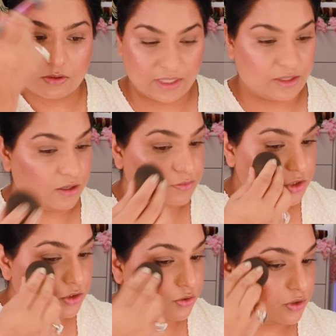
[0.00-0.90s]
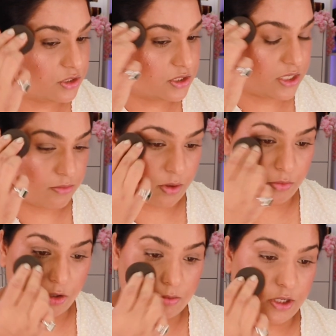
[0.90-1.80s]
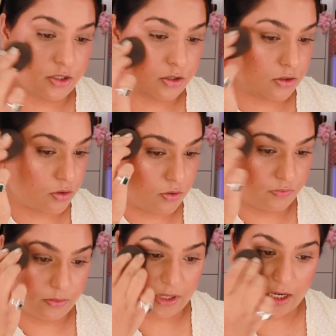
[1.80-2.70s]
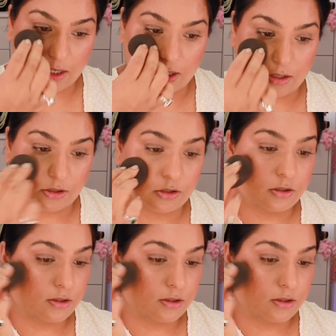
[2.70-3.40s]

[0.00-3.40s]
And then I'm just going to take my Beauty Blender over my highlighter